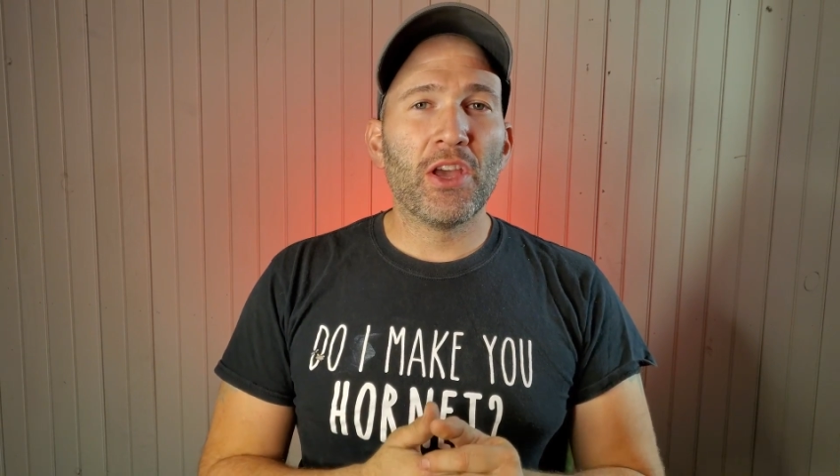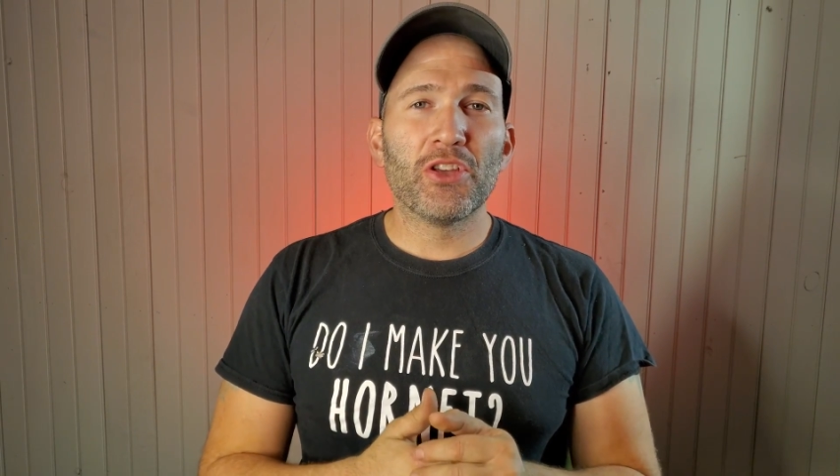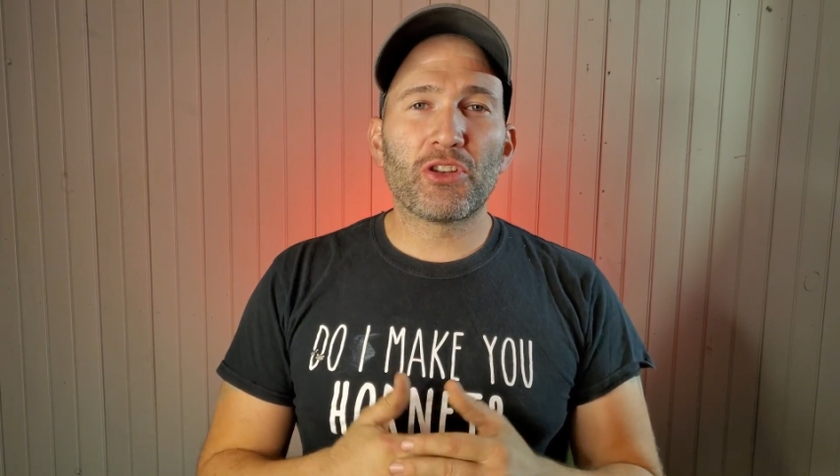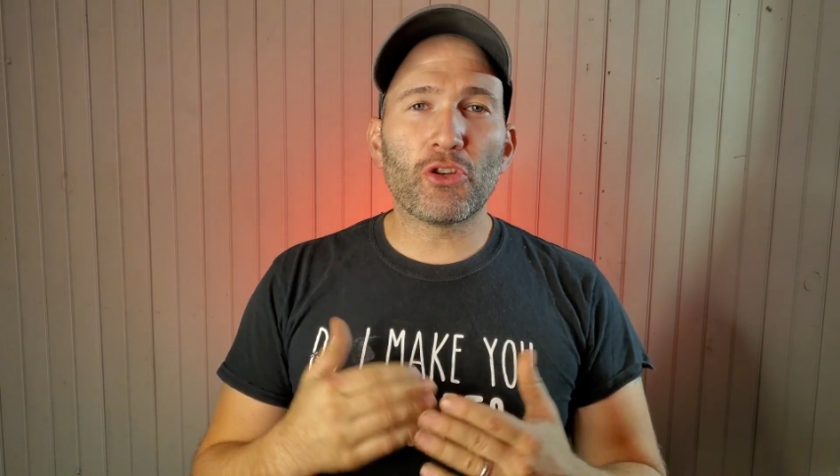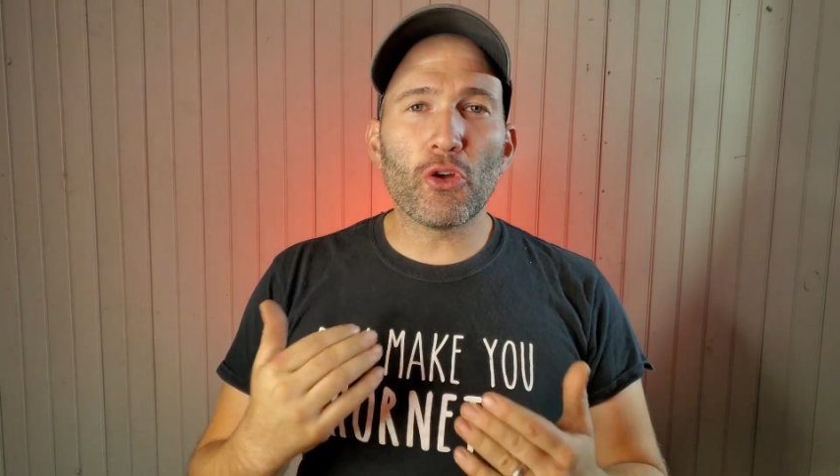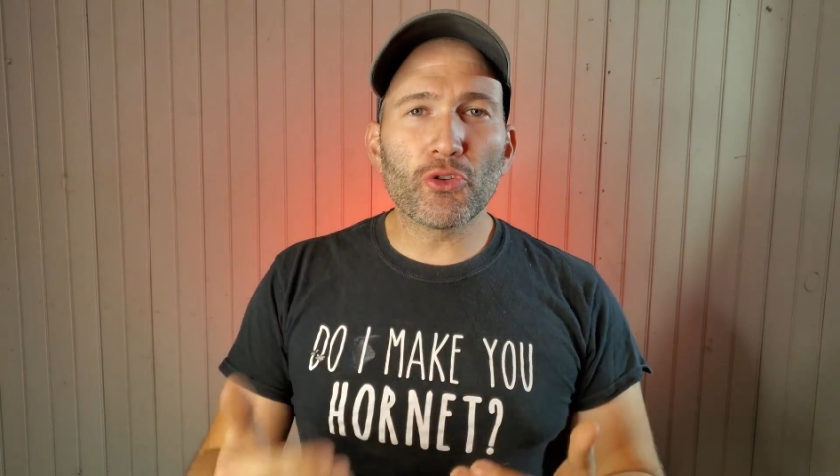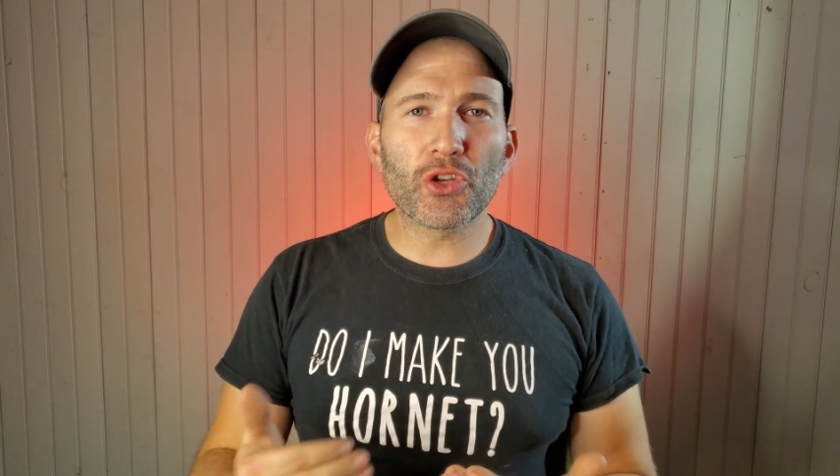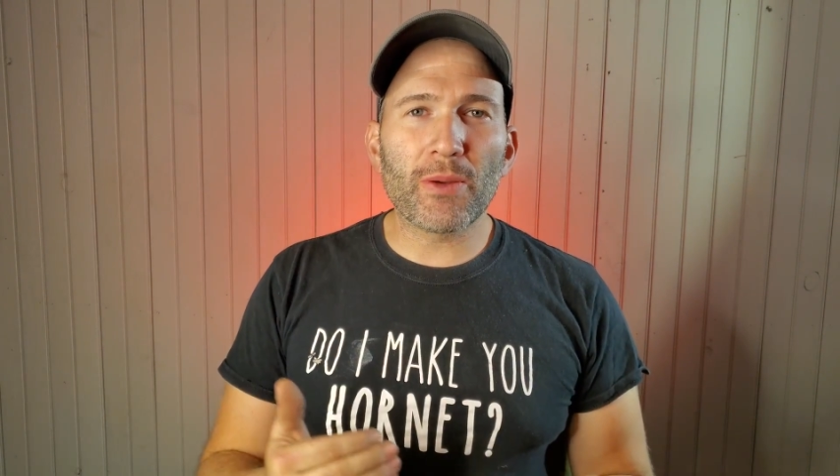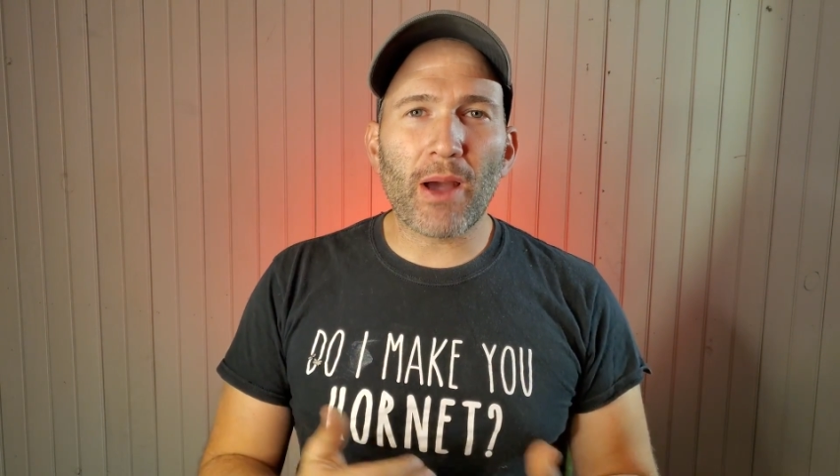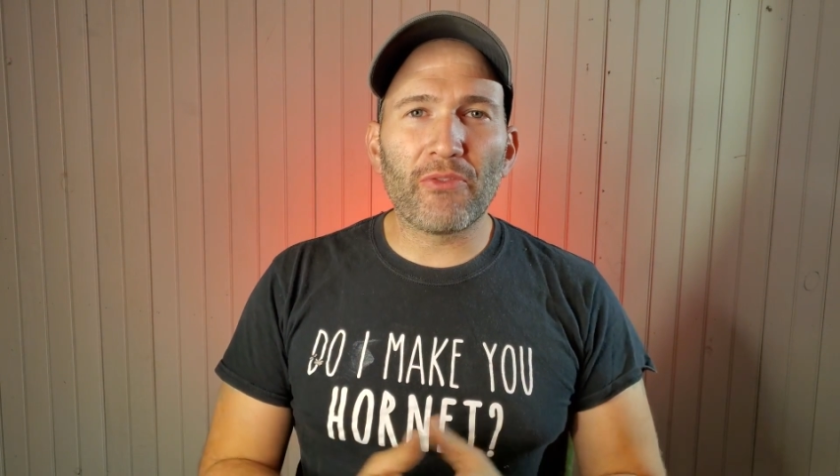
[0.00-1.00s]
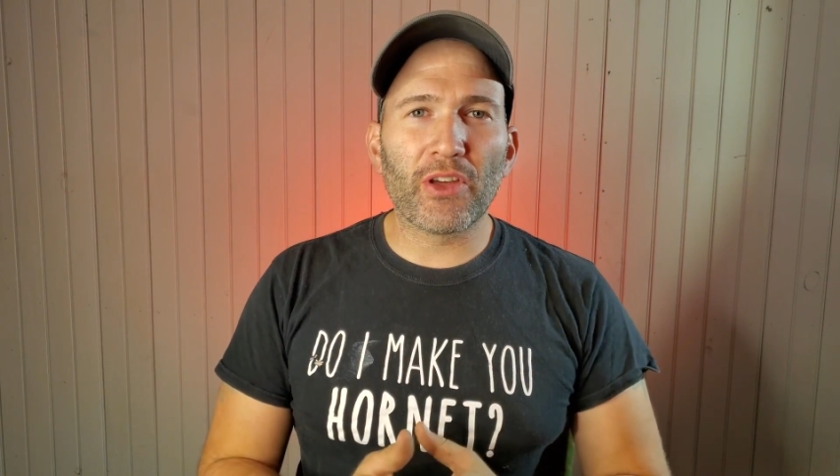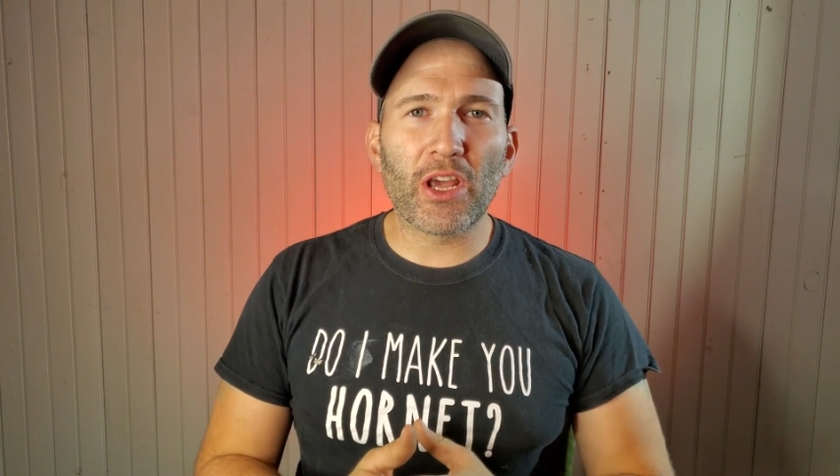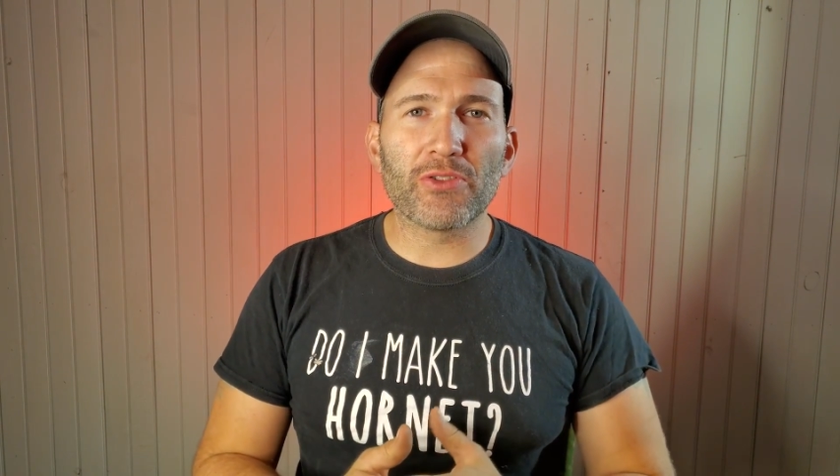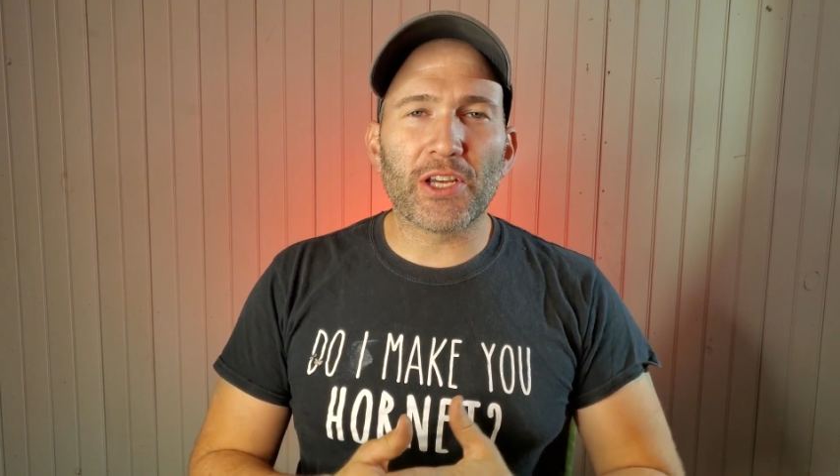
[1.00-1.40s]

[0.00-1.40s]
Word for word: So usually in my videos,